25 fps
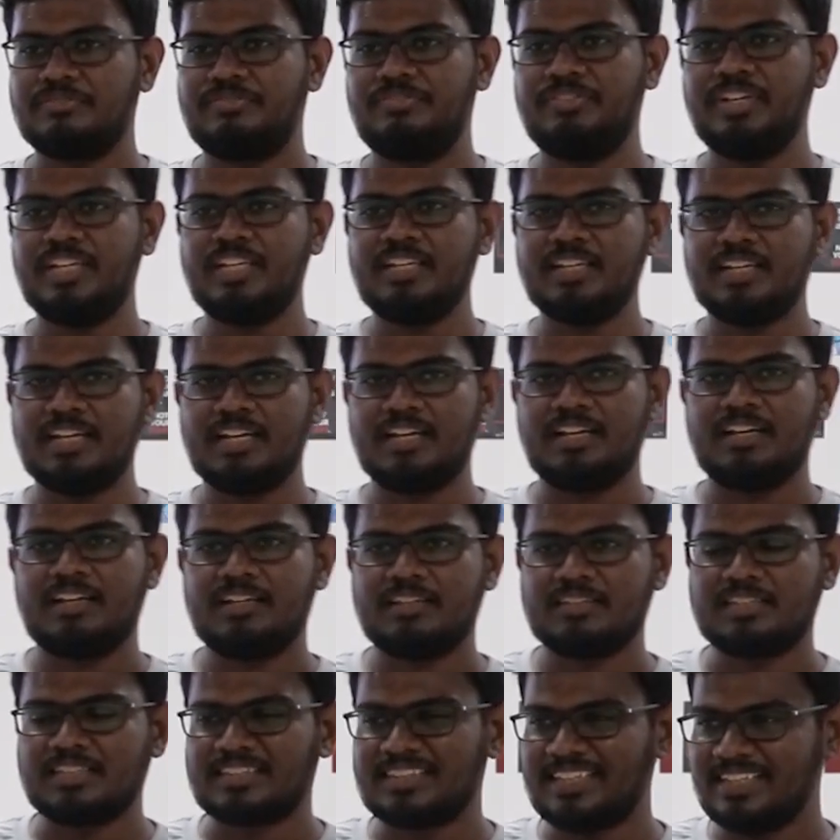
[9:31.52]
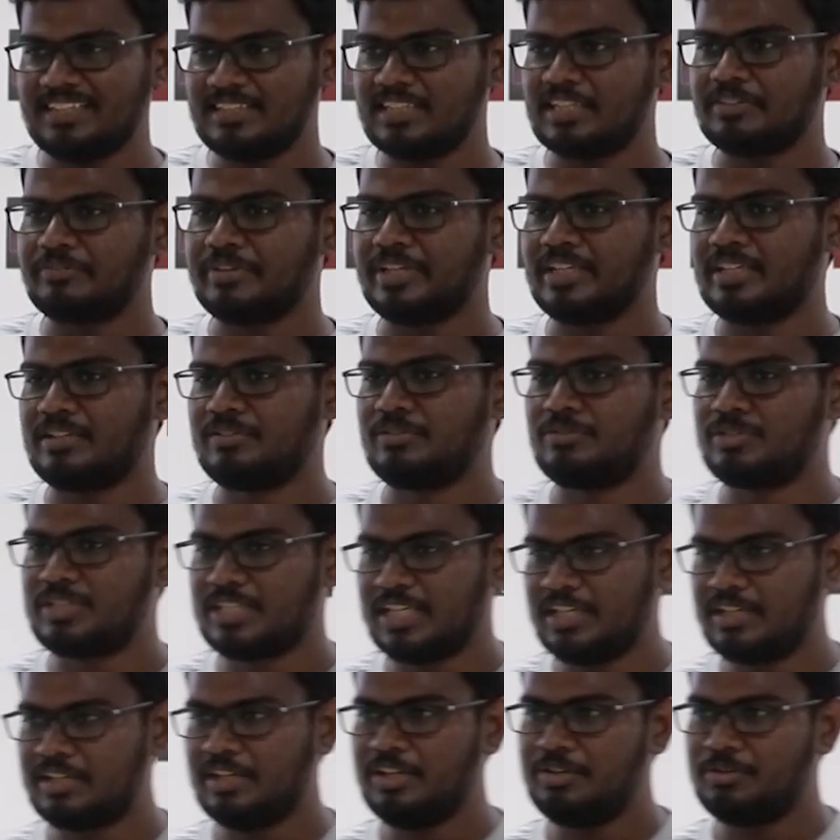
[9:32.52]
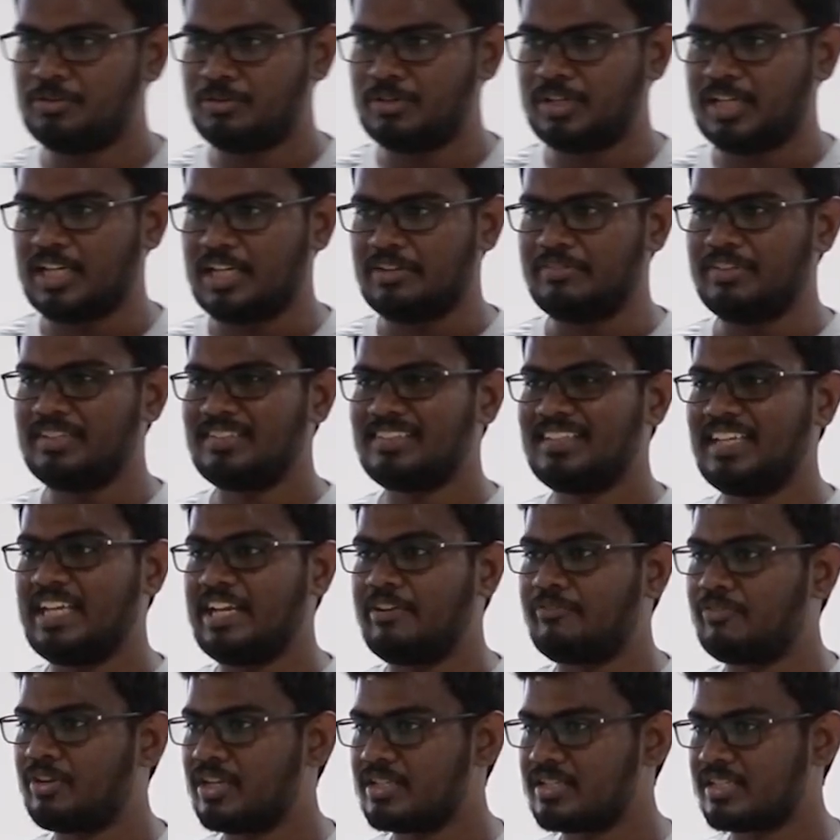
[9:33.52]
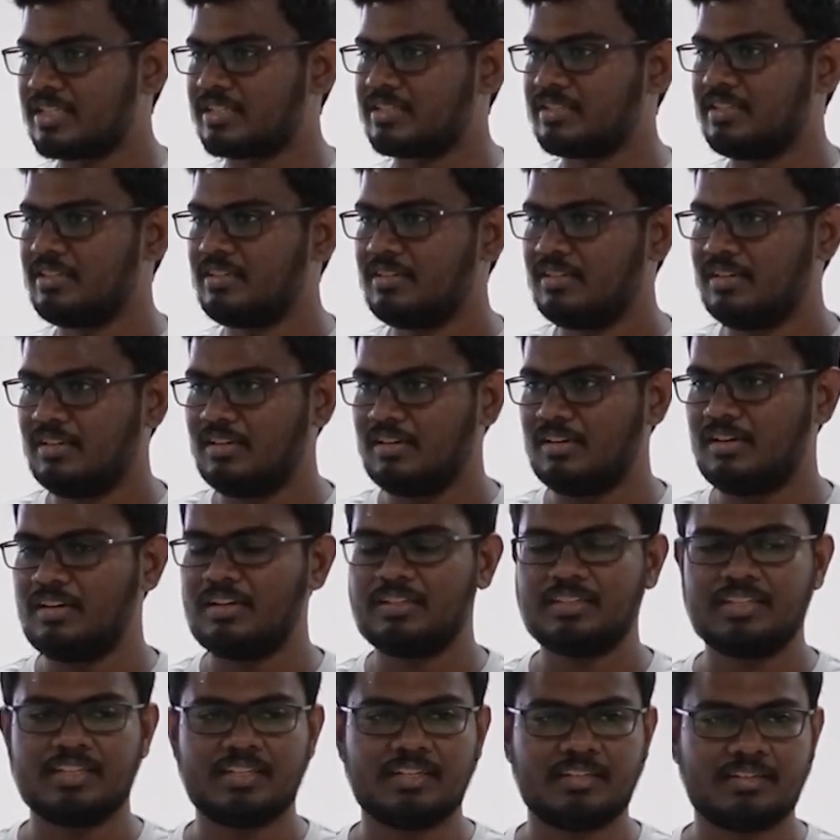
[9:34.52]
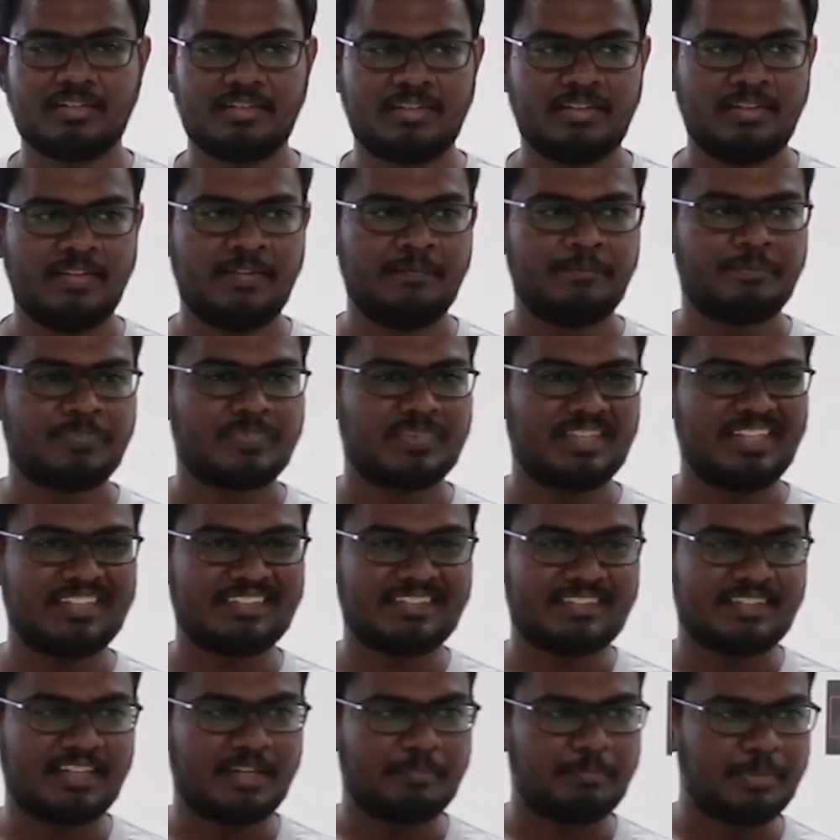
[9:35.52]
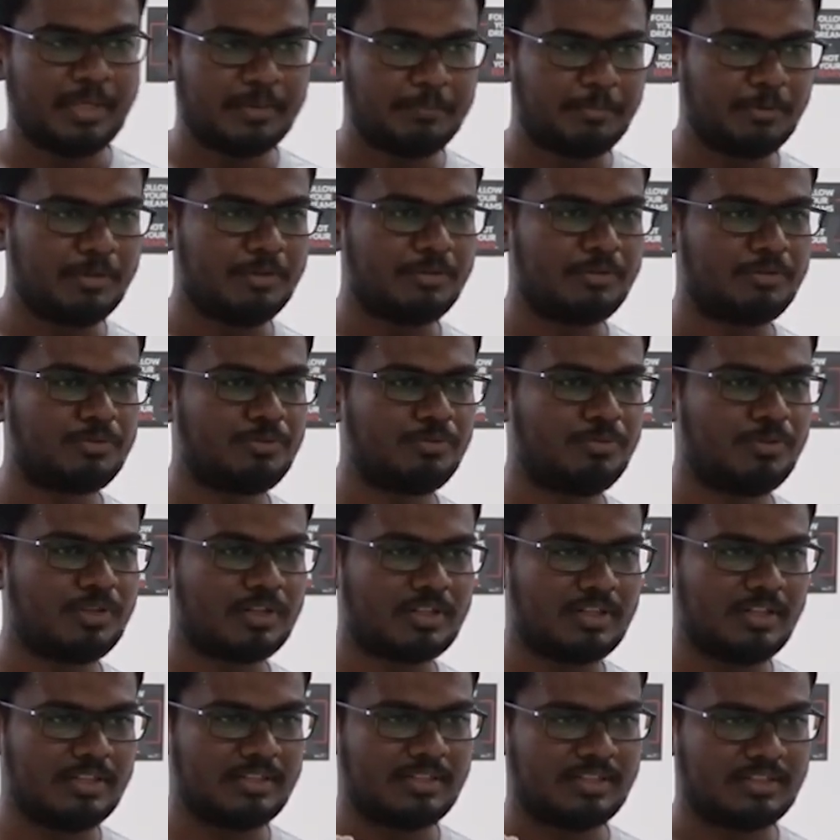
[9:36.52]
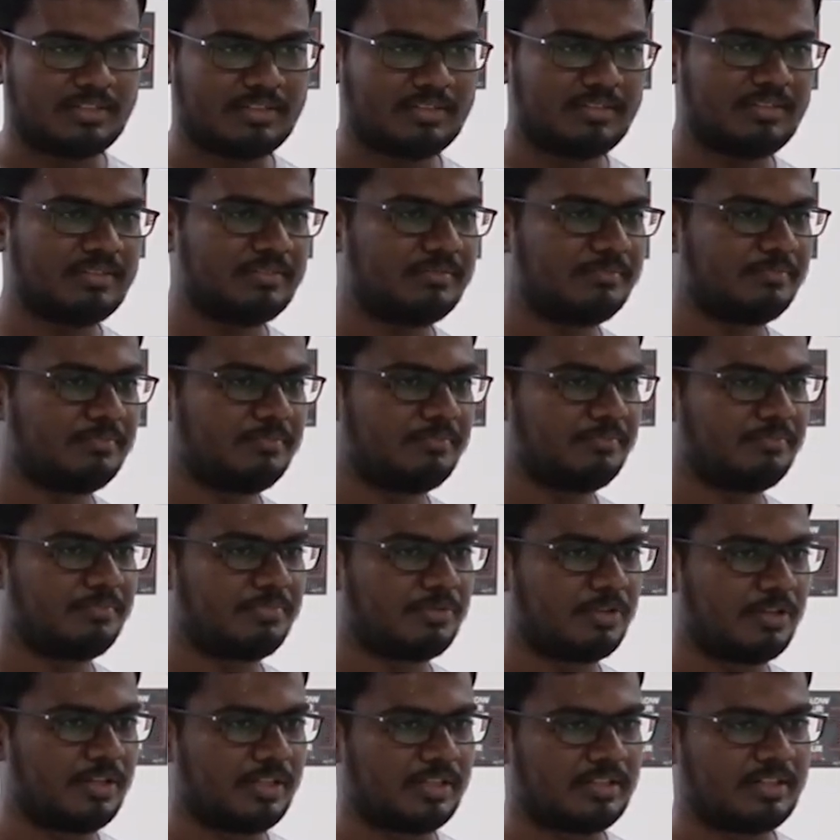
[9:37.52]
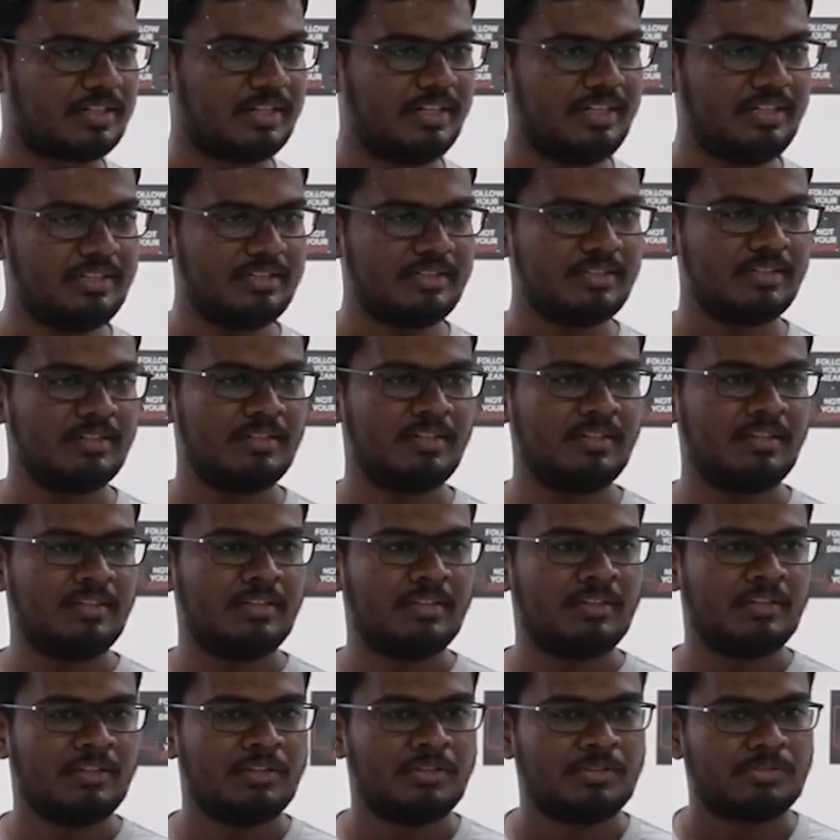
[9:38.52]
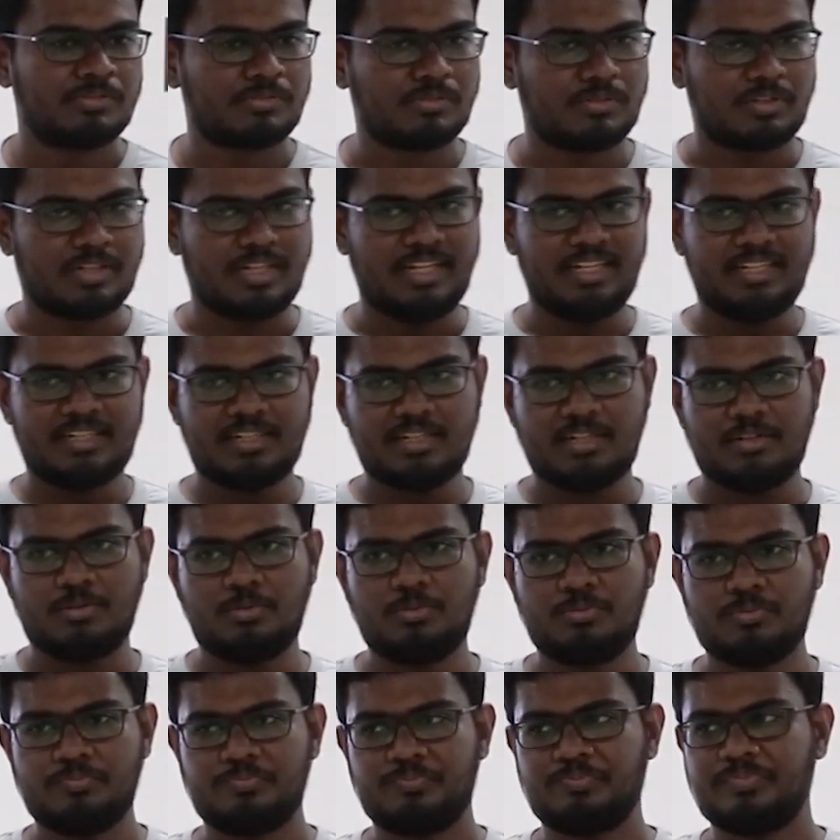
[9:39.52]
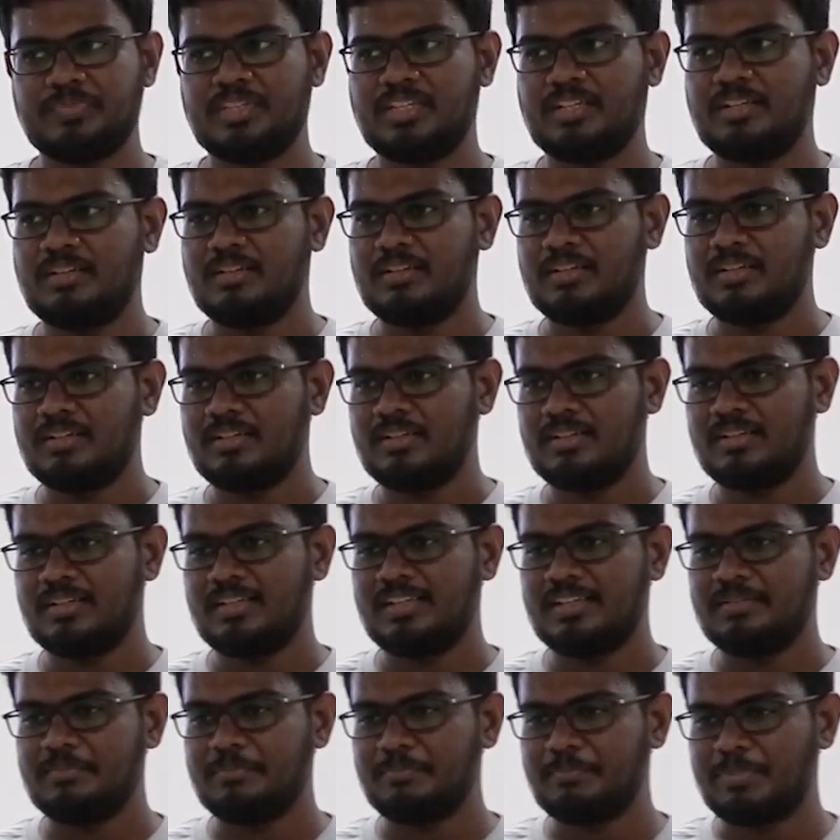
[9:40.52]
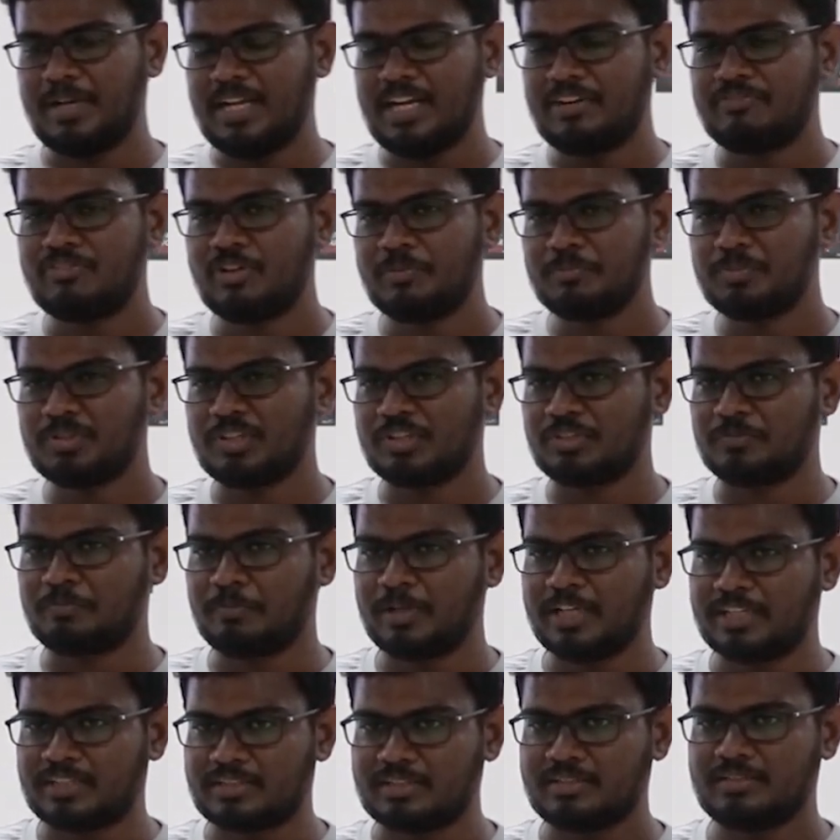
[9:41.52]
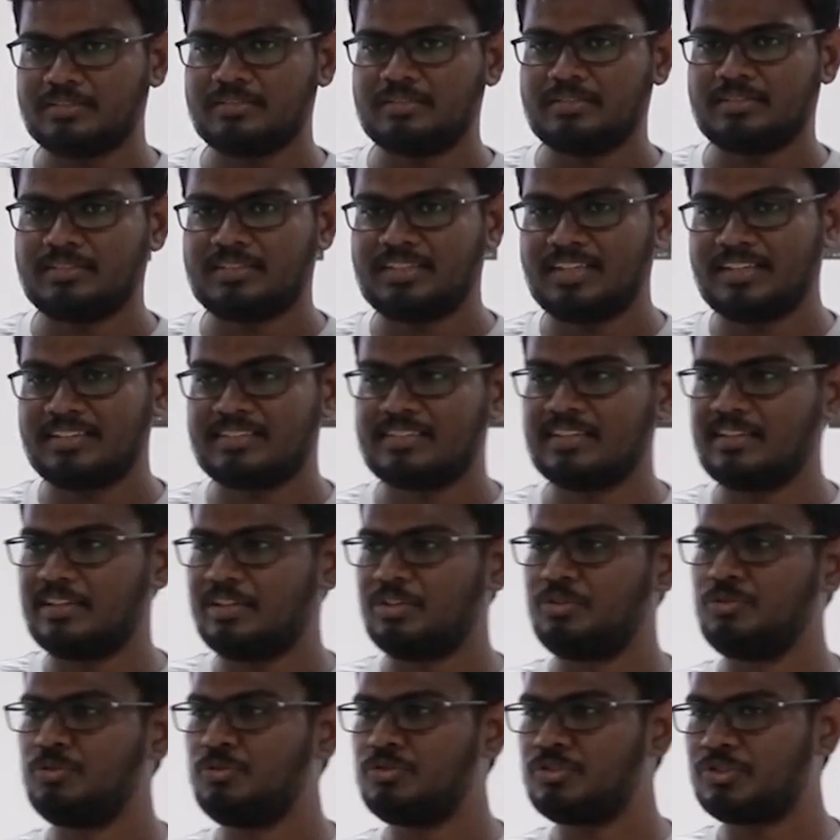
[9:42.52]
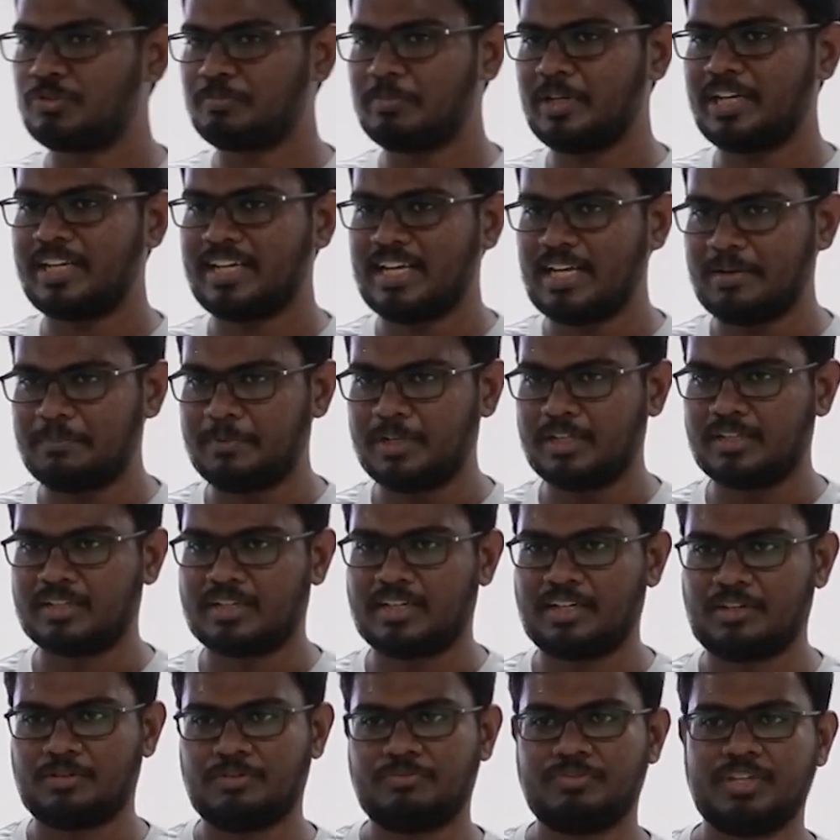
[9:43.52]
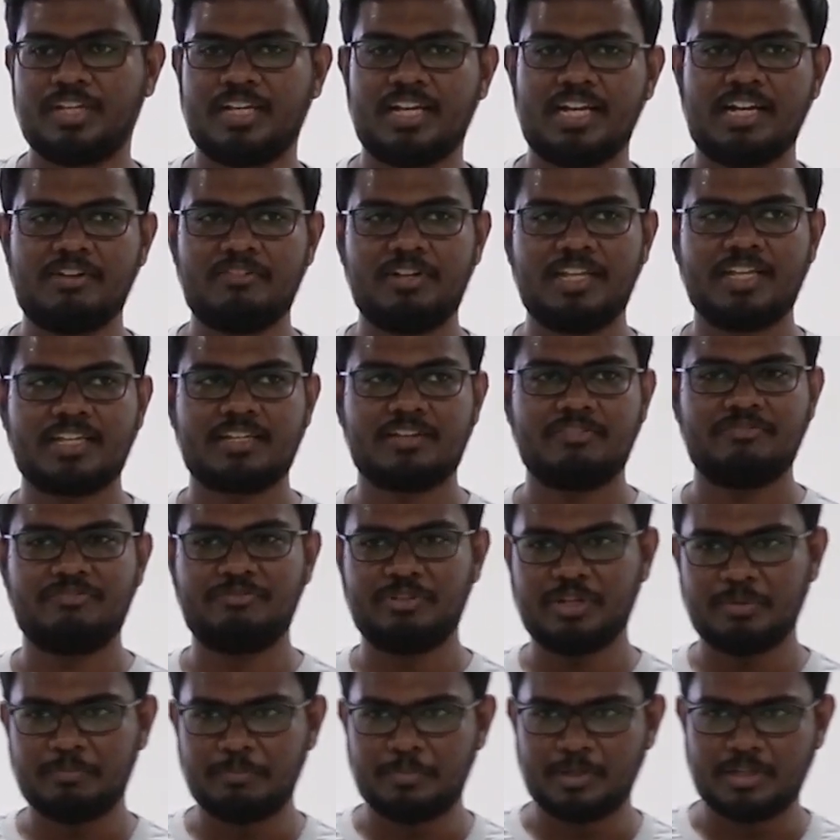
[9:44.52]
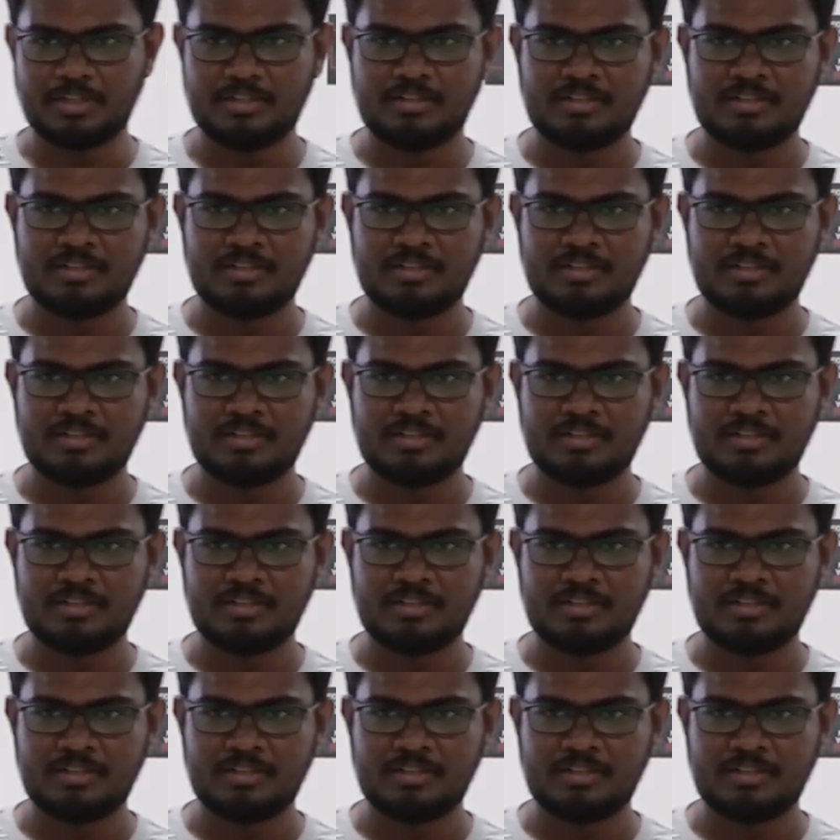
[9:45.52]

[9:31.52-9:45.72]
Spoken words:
the thing that we generally don't have is the infrastructure or the necessary people to work on that product, right? So right now the platforms are split. There is a huge split happening right now. We have like web,